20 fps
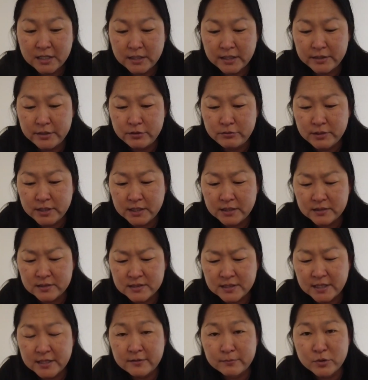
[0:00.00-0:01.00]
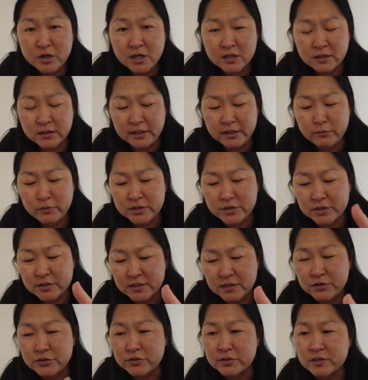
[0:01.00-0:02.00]
and you get a side of broccoli, which is
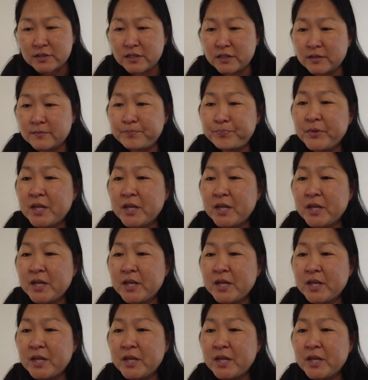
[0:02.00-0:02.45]
interesting.